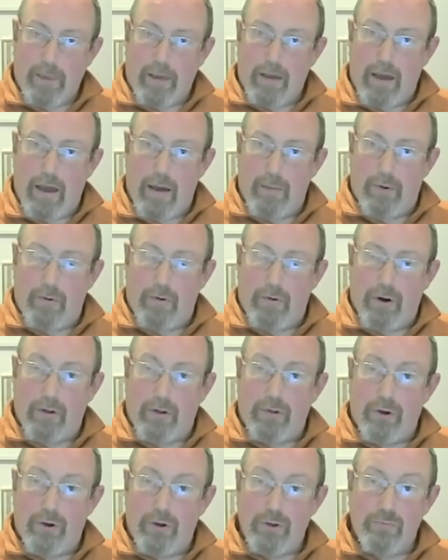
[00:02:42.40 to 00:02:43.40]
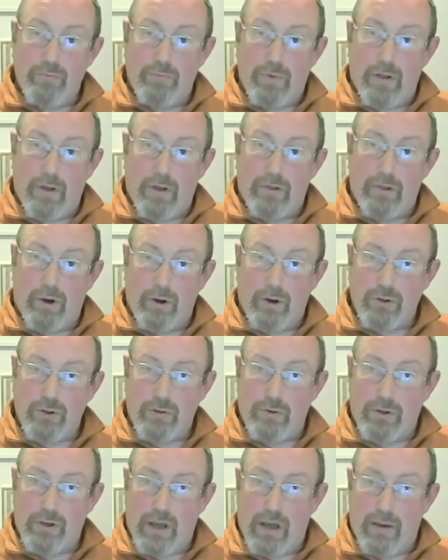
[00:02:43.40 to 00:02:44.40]
around 1000
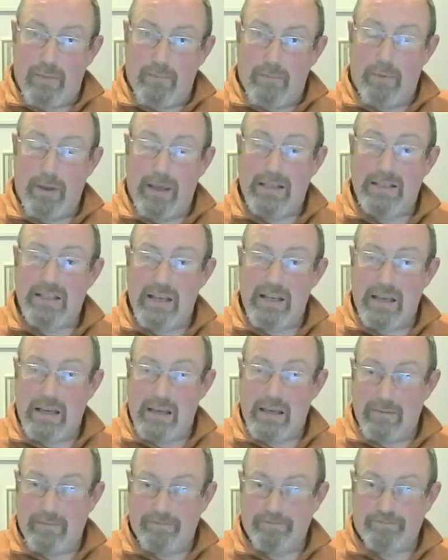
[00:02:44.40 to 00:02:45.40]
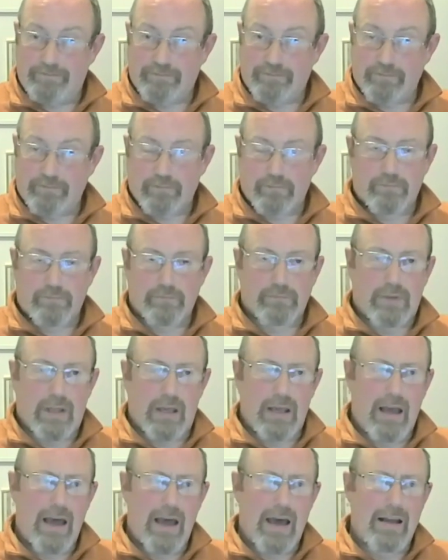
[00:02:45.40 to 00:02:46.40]
BC.
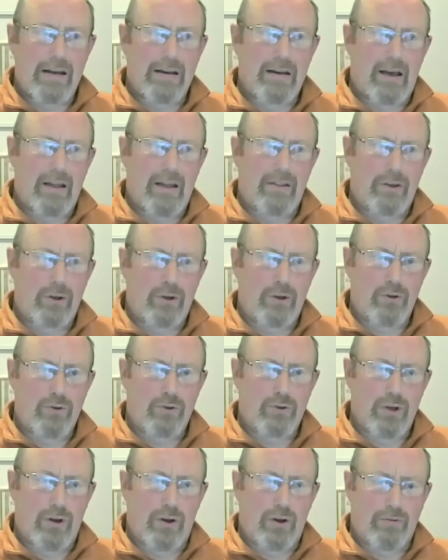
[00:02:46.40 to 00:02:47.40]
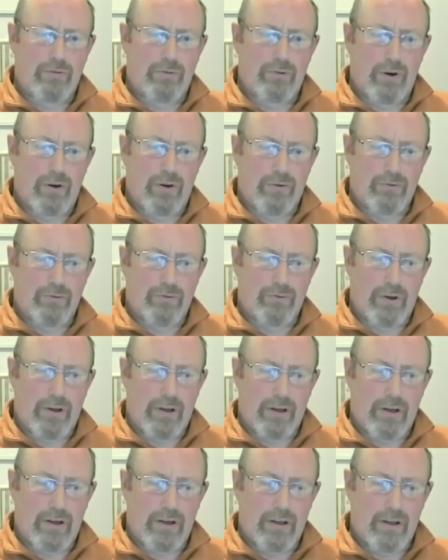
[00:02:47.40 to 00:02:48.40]
And the use of
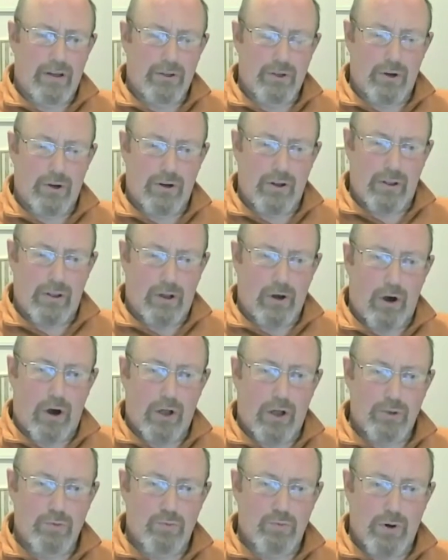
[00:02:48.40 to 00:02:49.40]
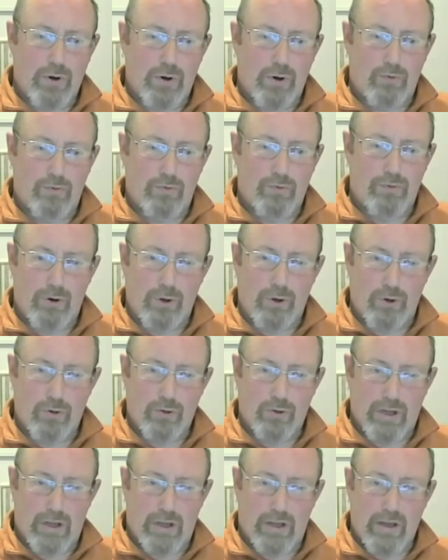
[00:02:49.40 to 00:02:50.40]
certainly the gods were known for
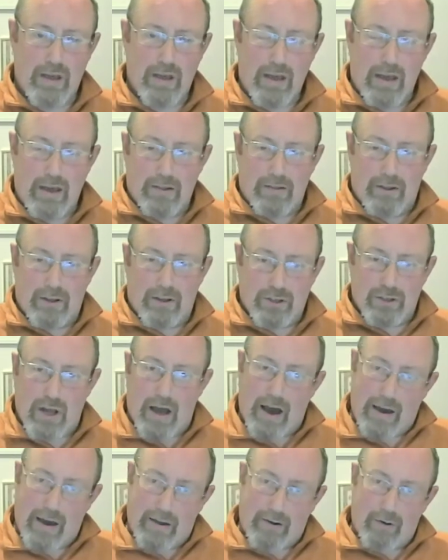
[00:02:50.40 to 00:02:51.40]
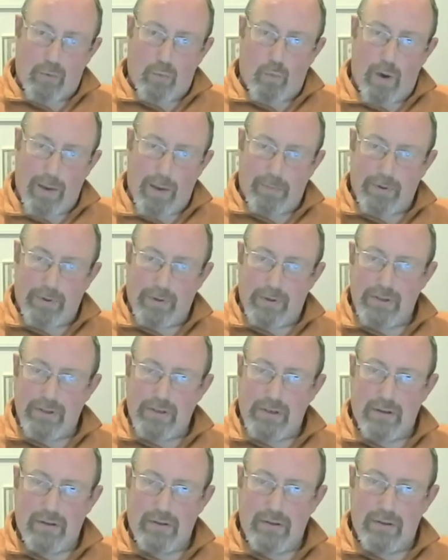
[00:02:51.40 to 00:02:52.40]
using these iron
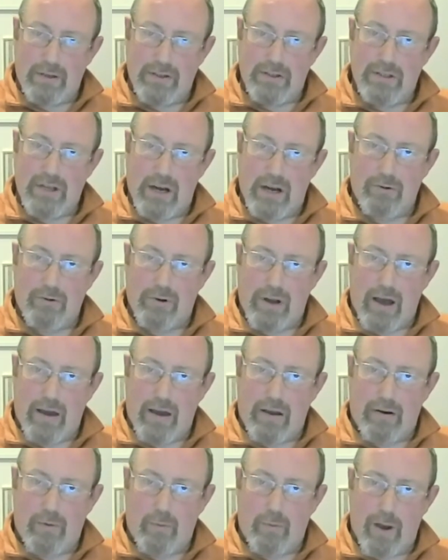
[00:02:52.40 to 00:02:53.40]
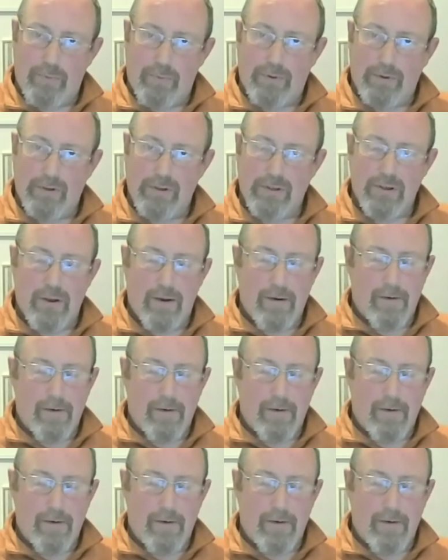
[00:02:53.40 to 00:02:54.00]
weapons, these sacred iron weapons.